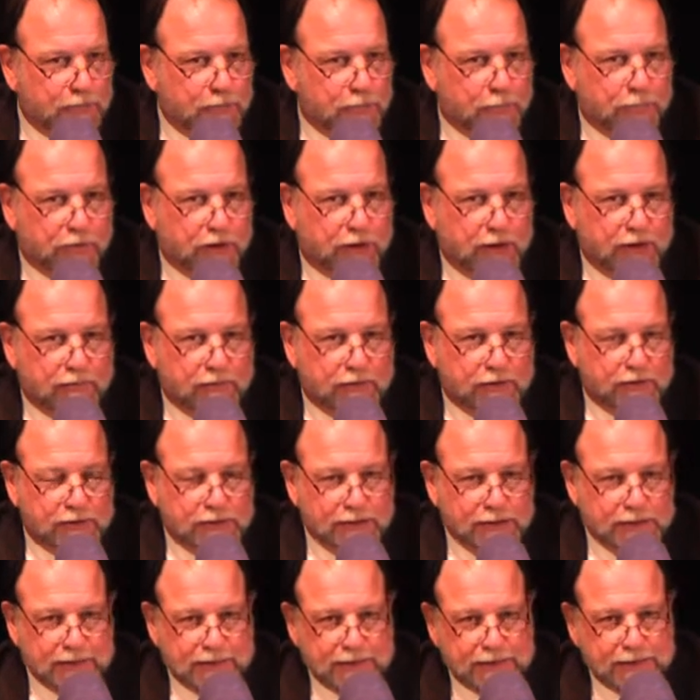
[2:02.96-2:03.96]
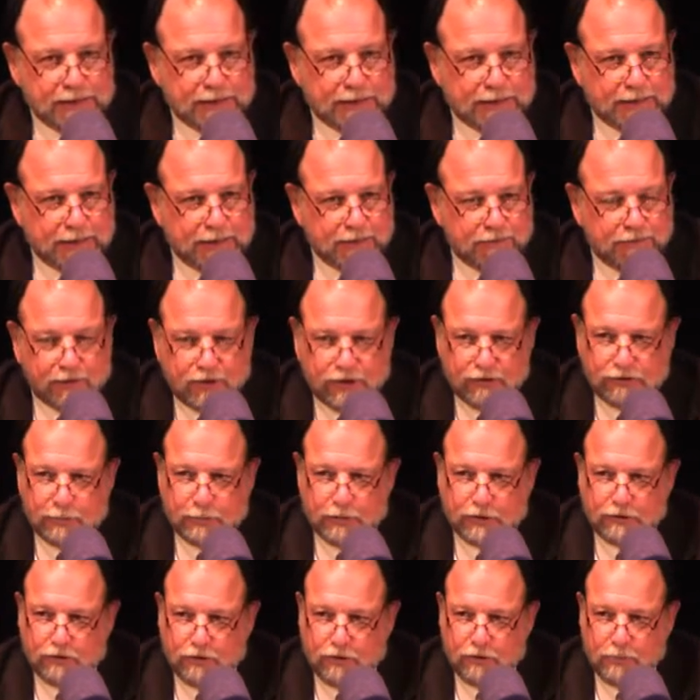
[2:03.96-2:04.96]
to a private
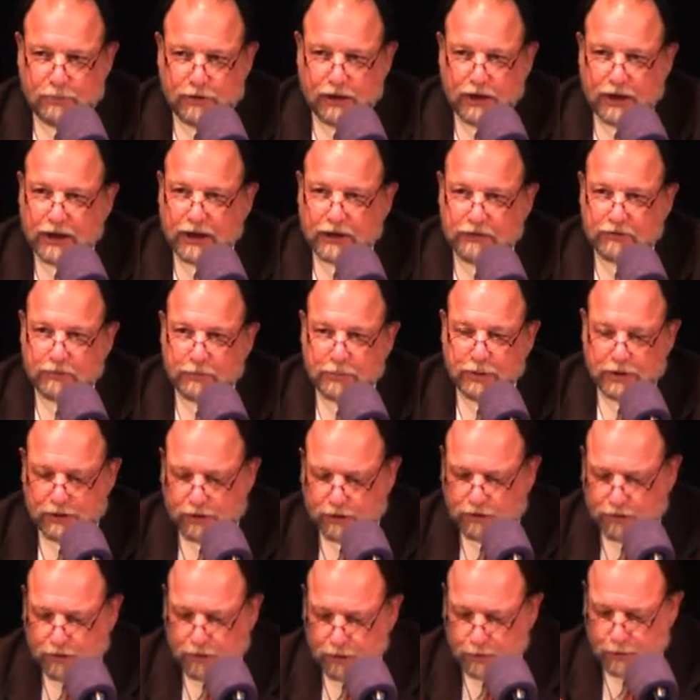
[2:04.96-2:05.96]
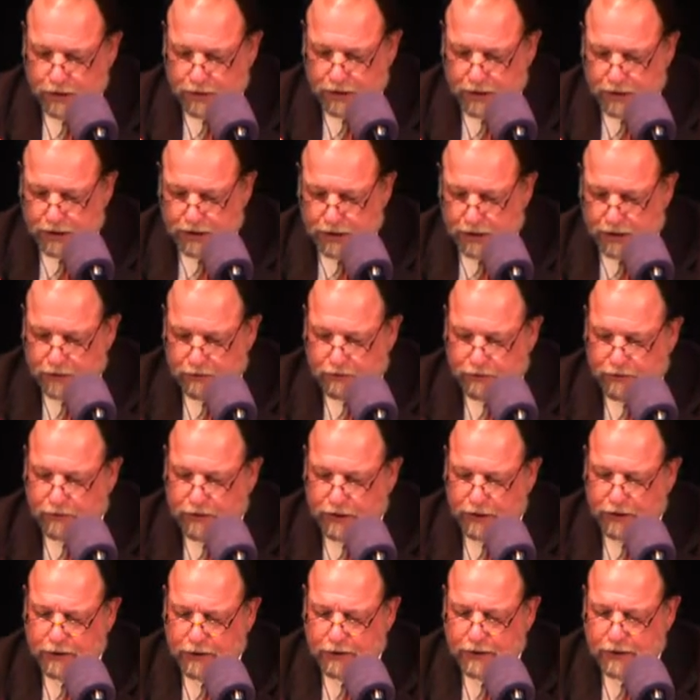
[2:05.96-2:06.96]
investment group. That hasn't been determined yet, I don't
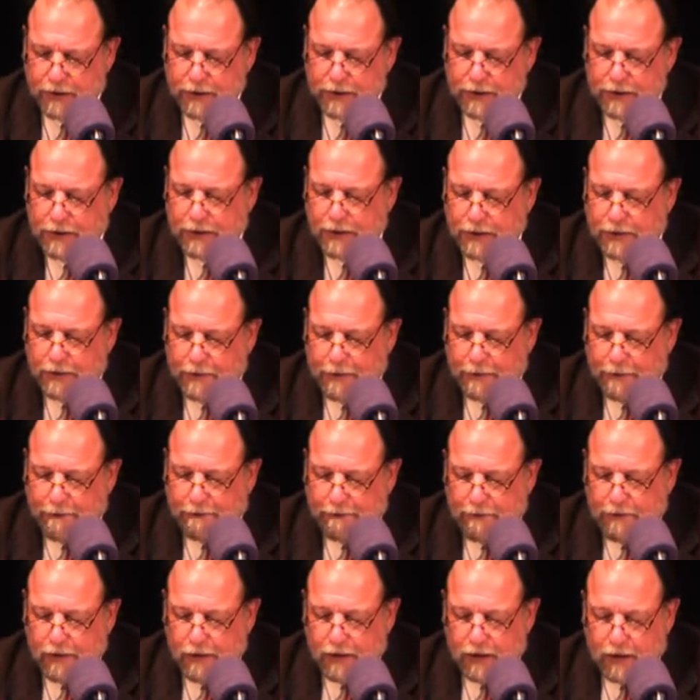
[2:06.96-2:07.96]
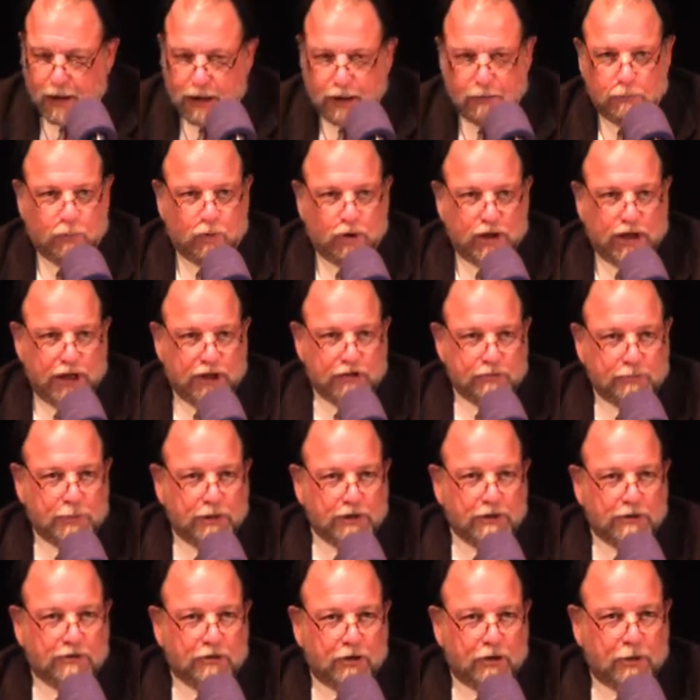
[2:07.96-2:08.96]
think. What has
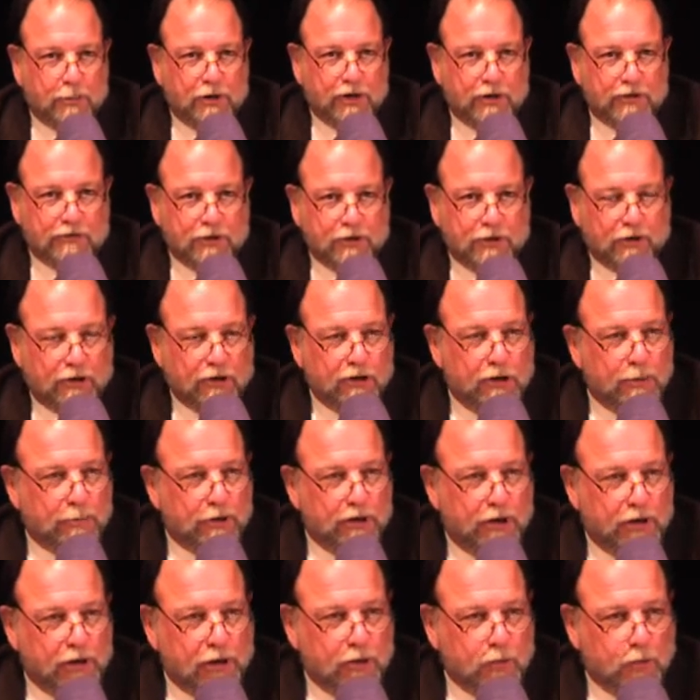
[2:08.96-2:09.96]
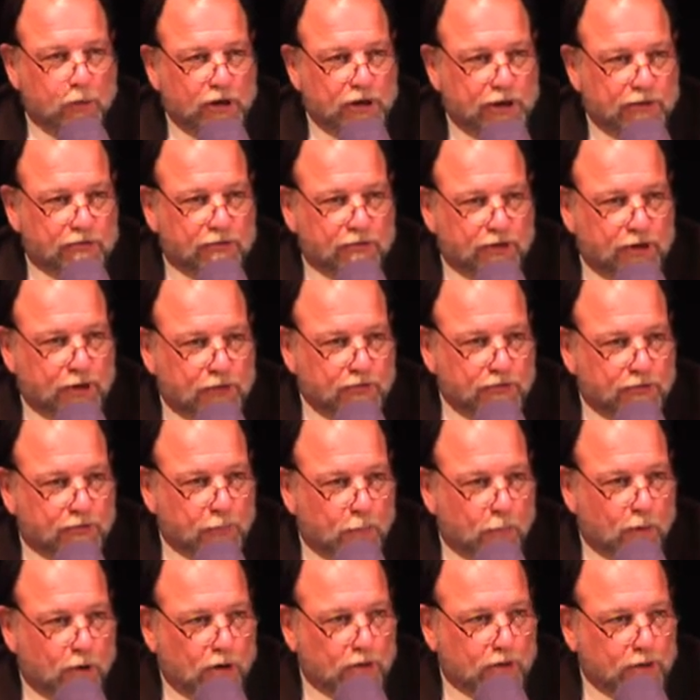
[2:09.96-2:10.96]
been determined is that RWE, when it sells
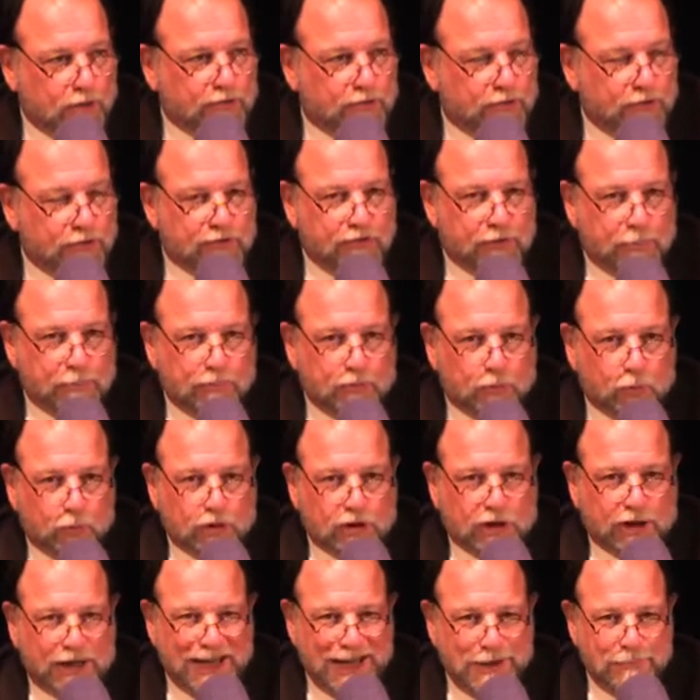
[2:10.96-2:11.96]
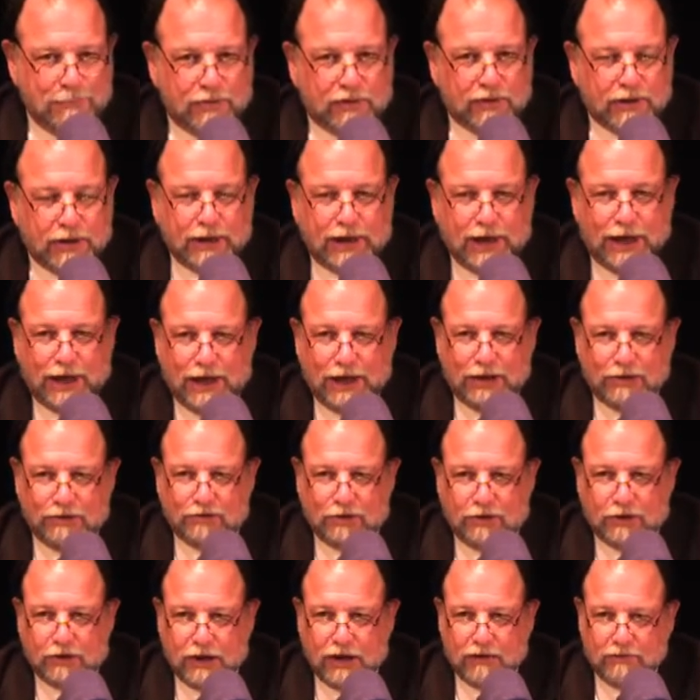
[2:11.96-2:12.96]
the water systems, will keep the
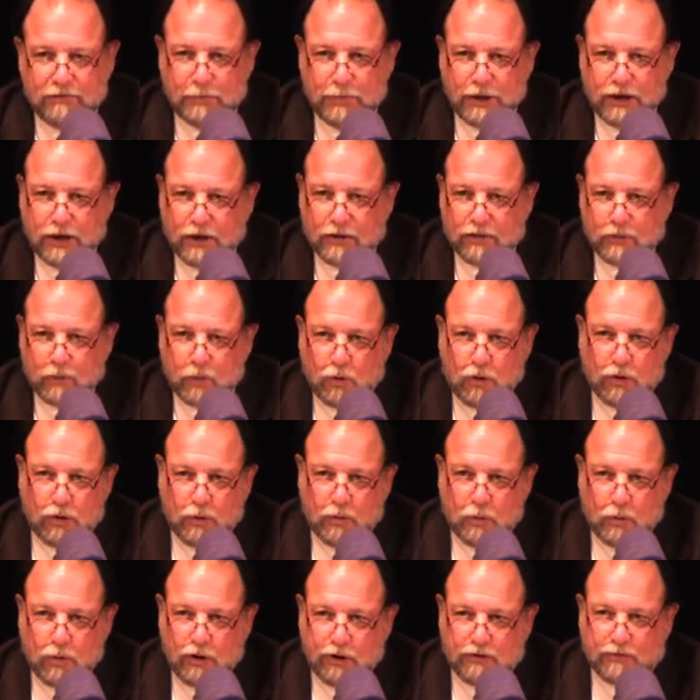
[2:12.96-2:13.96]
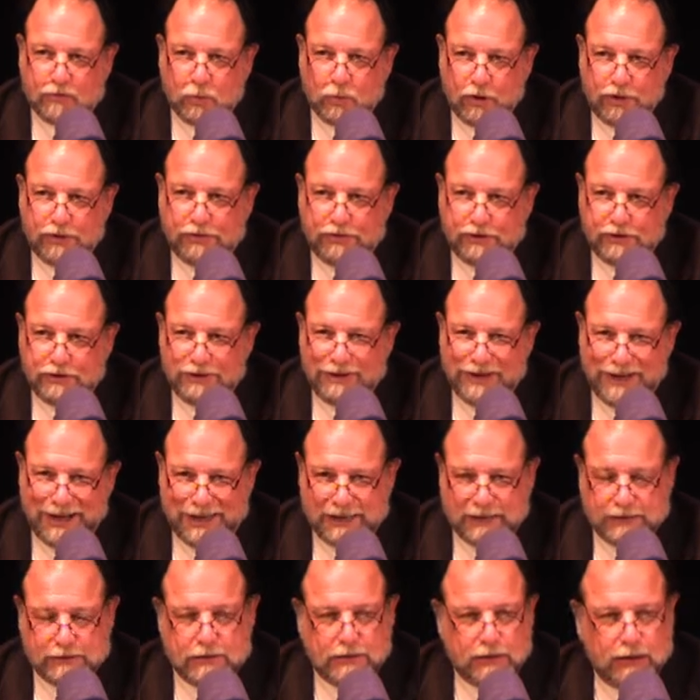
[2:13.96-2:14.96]
cash and leave American Water Works with the
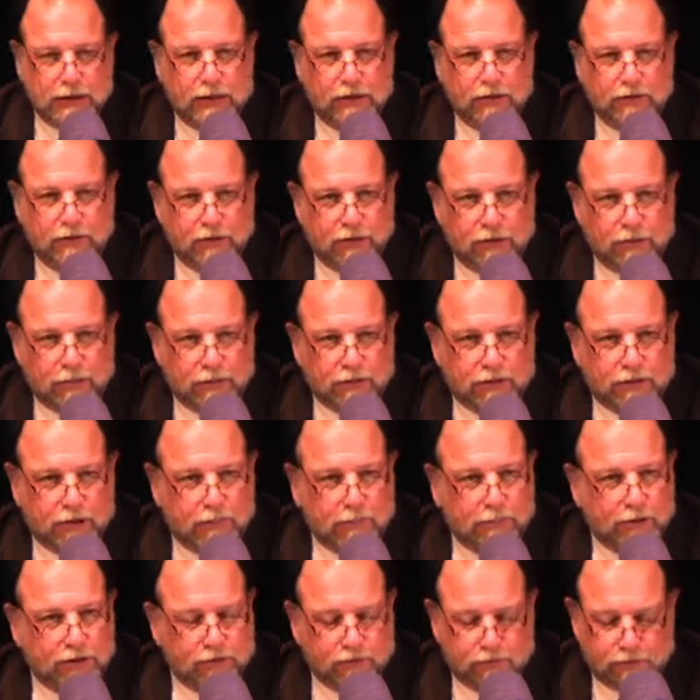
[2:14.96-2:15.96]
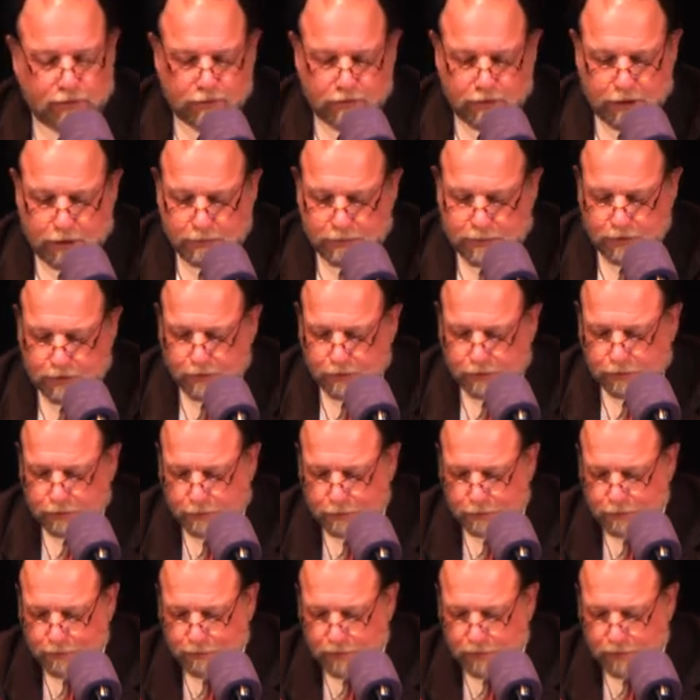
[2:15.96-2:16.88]
debt. And you know what that means for ratepayers.